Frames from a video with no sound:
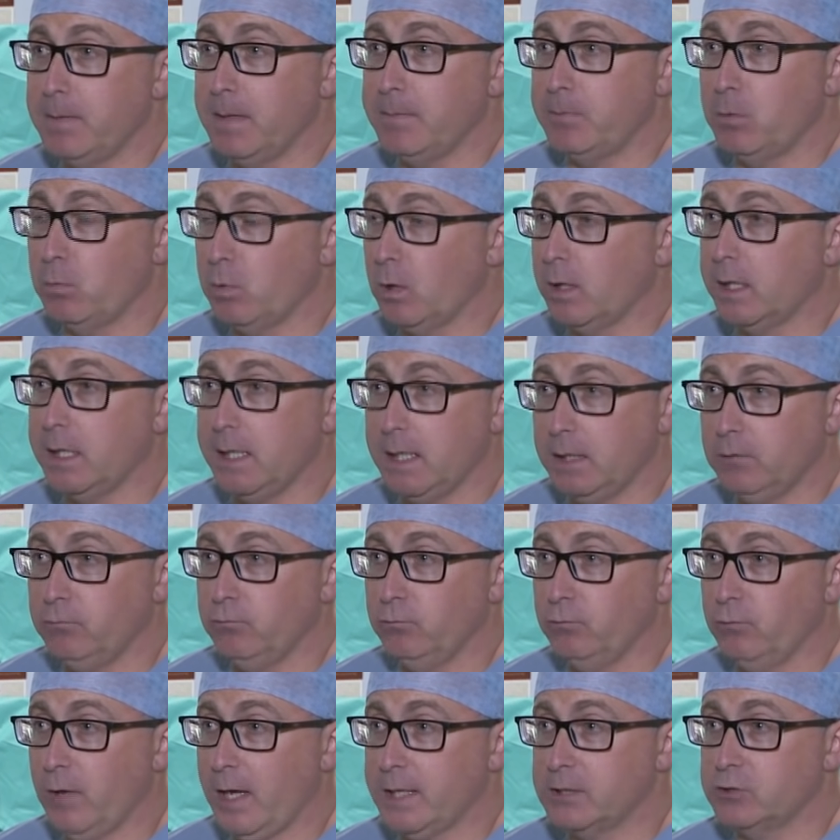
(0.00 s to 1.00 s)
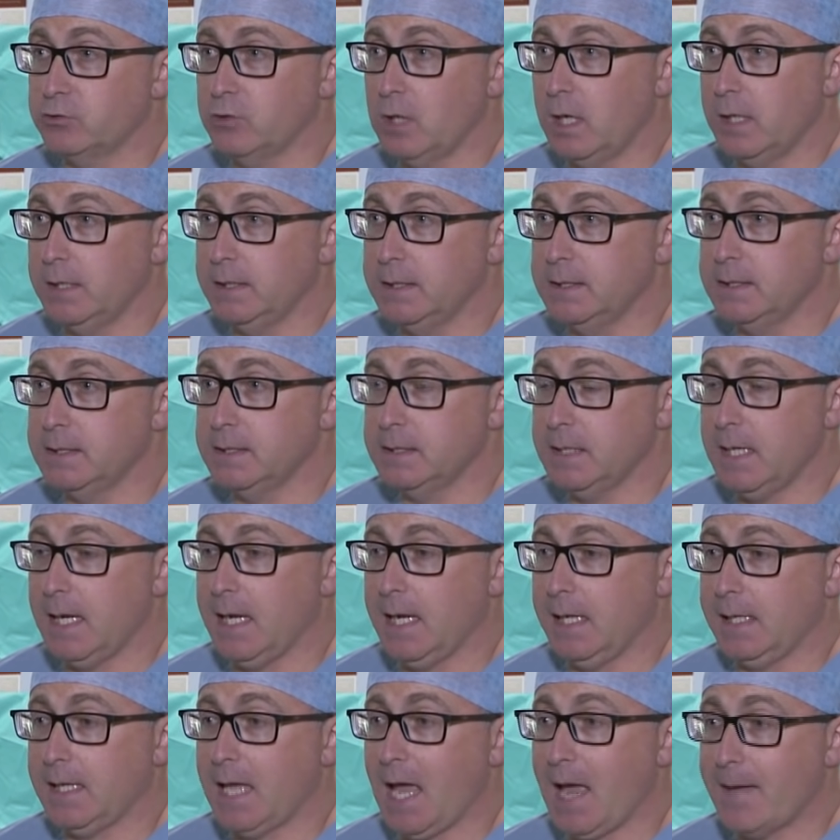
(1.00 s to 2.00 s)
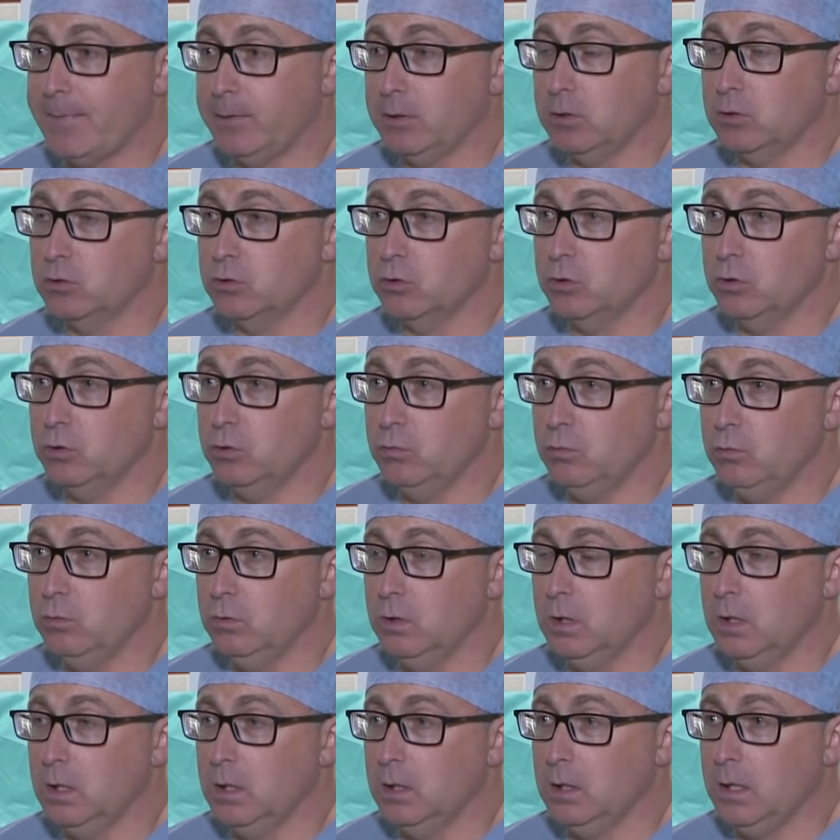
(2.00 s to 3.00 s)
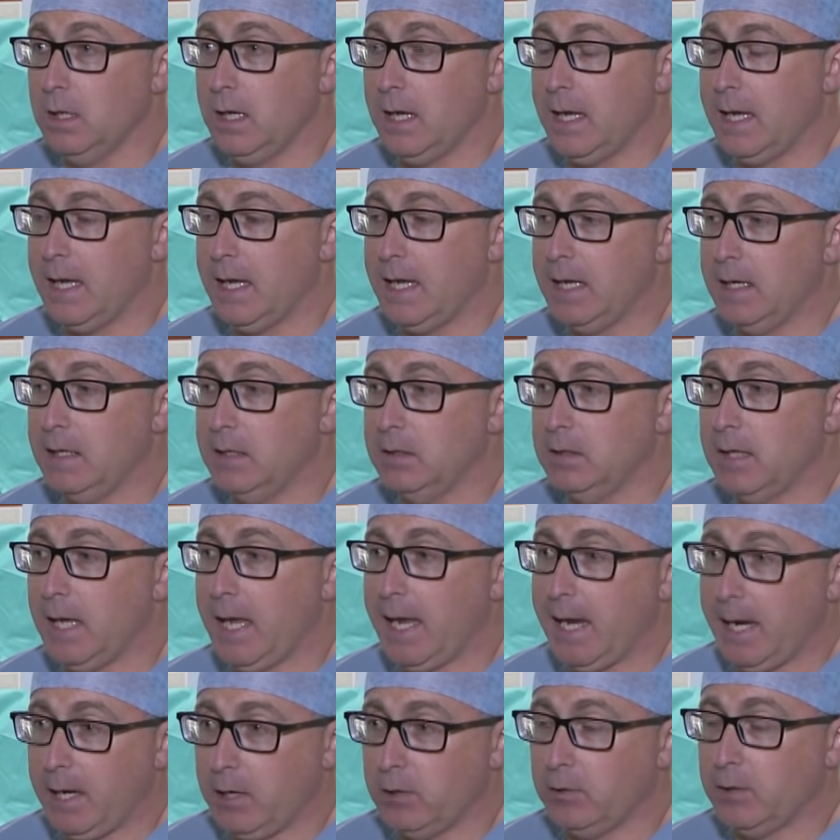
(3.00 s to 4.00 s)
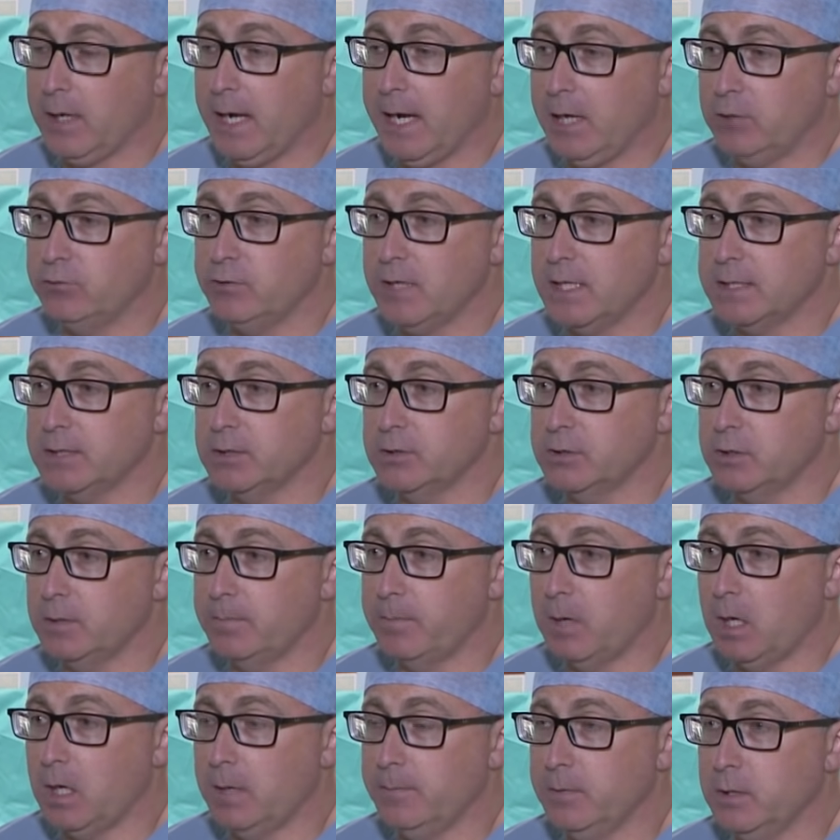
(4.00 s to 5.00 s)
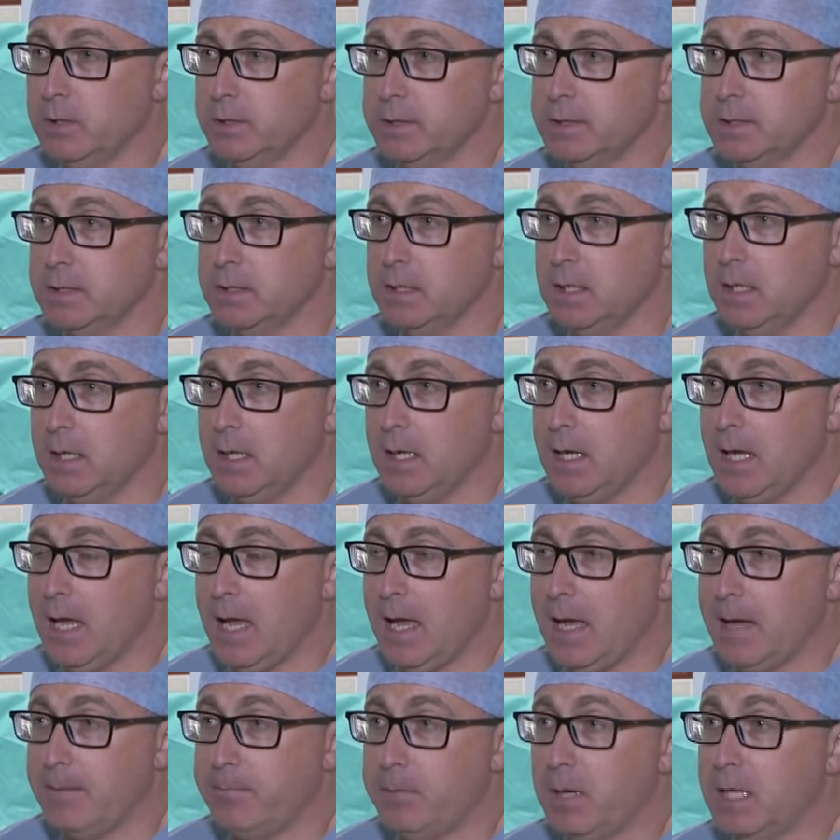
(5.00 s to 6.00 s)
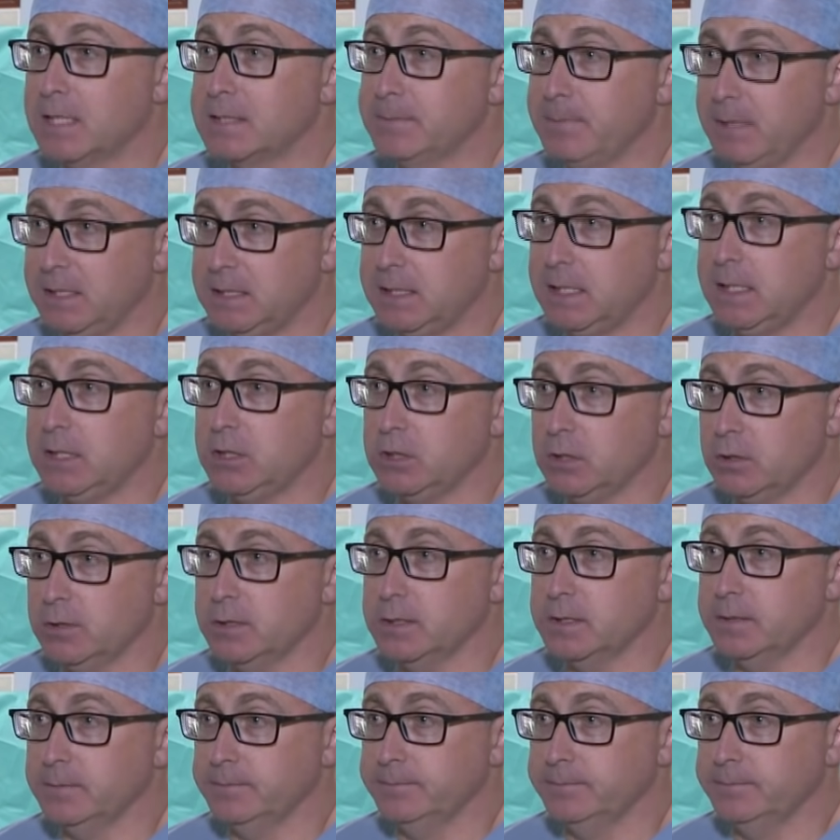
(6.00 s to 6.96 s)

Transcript: people working in restaurants, uh, cabin crew, uh, hair, hairdressers or barbers, uh, possibly teachers.